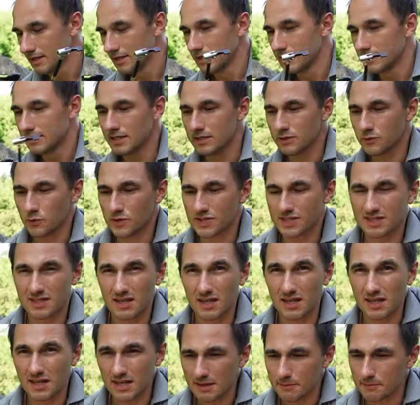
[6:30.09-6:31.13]
This one is a
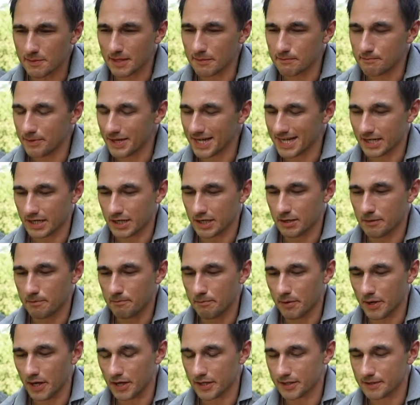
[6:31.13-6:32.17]
little bit bigger,
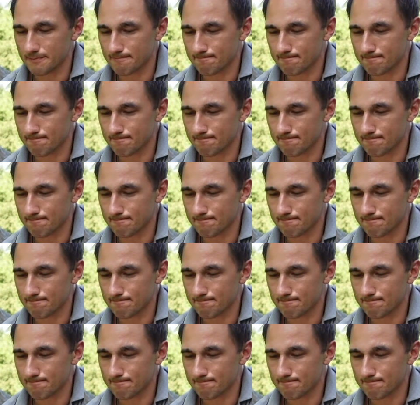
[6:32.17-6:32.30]
but